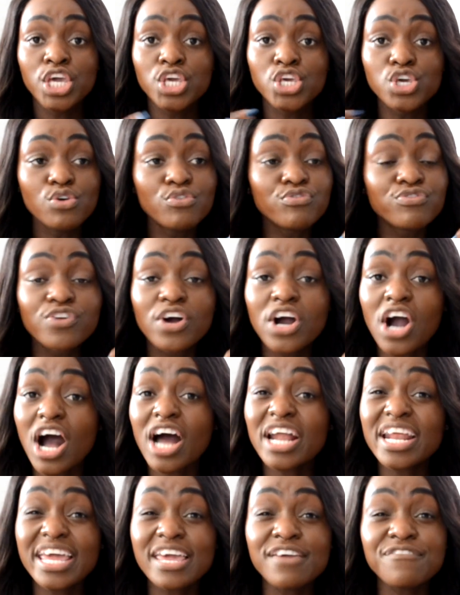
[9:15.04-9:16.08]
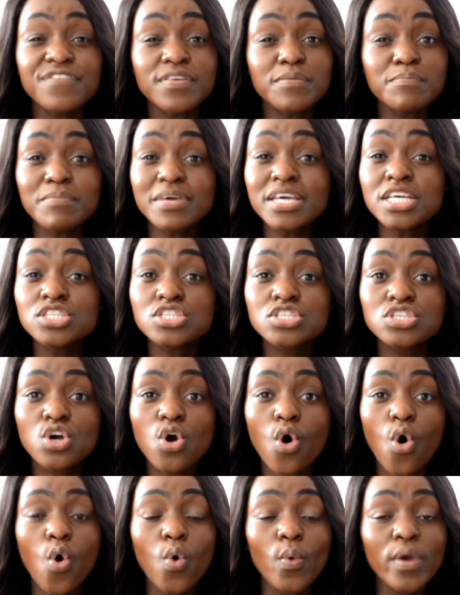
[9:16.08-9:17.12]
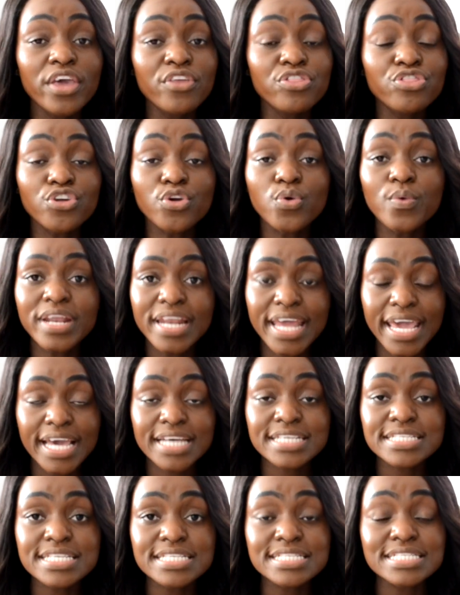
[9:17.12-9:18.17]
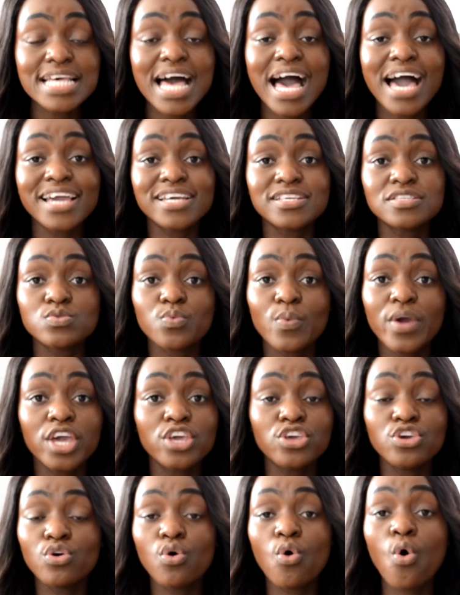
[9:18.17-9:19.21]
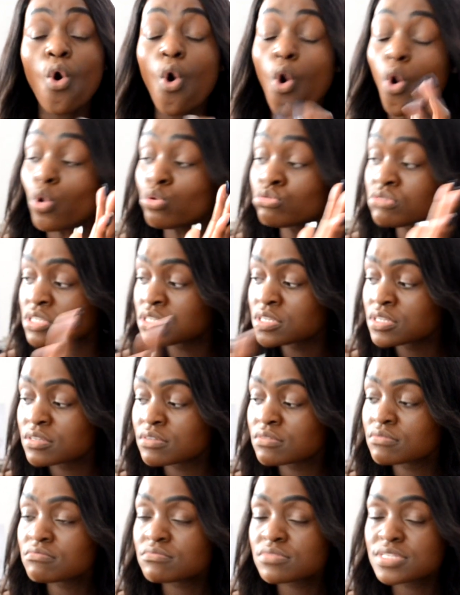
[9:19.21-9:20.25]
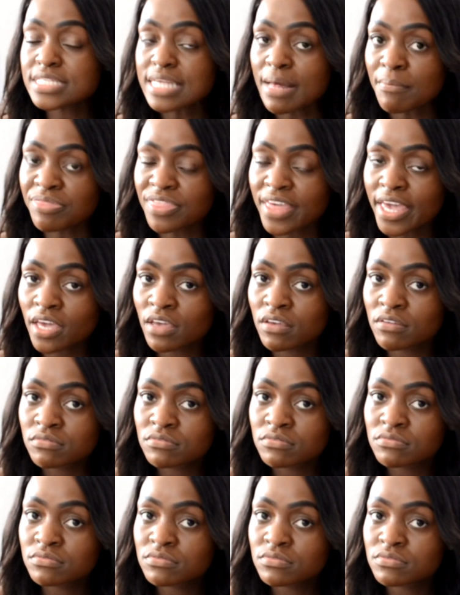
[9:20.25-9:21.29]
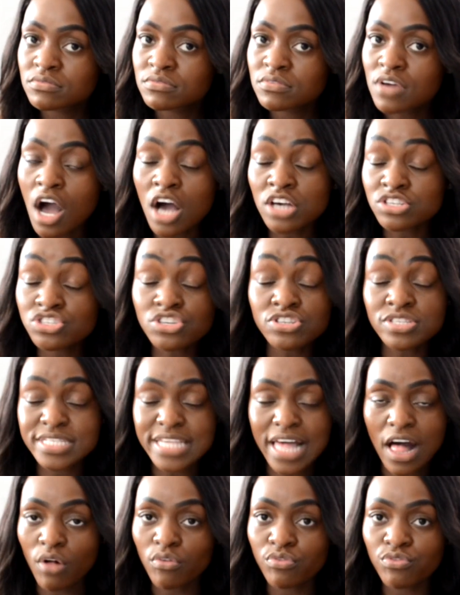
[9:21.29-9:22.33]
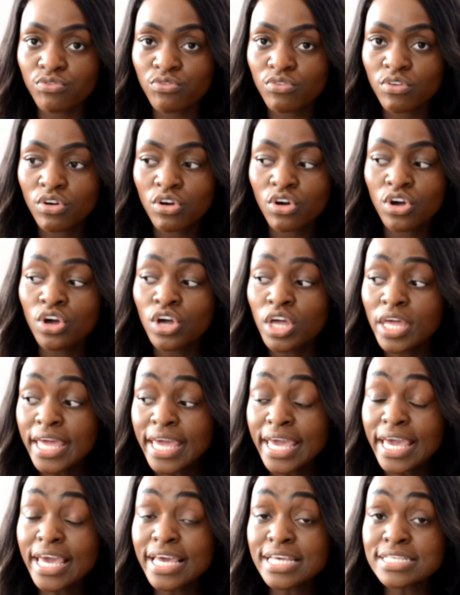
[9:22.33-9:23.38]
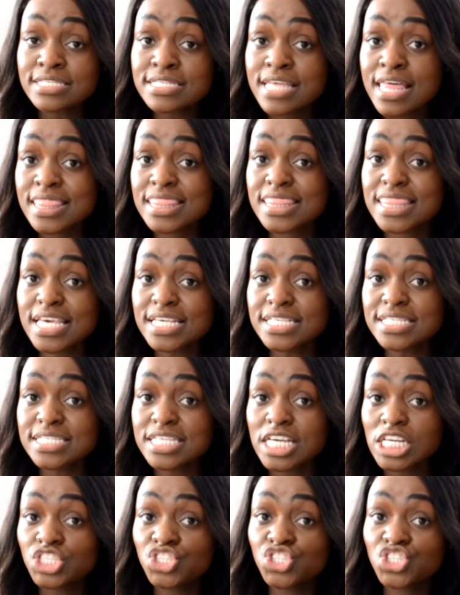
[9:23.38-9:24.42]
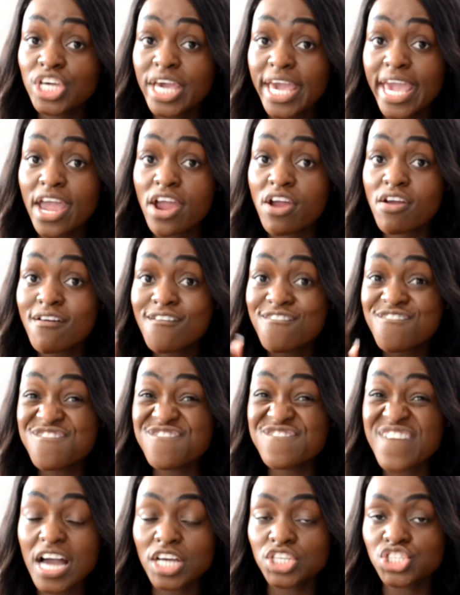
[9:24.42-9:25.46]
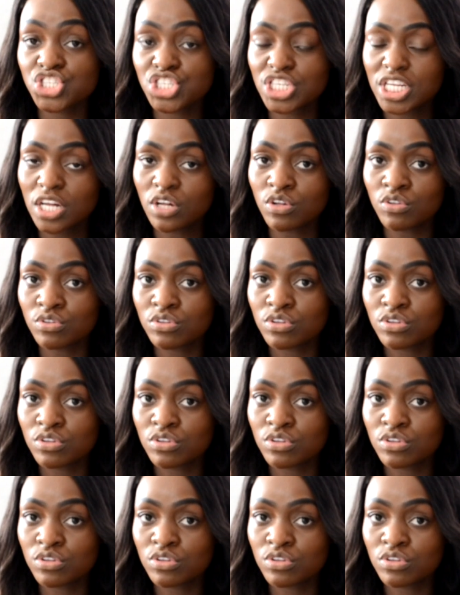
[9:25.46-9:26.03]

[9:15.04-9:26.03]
You've gotta, if it means going through an exercise where you hold something, ask yourself, is this chair functional?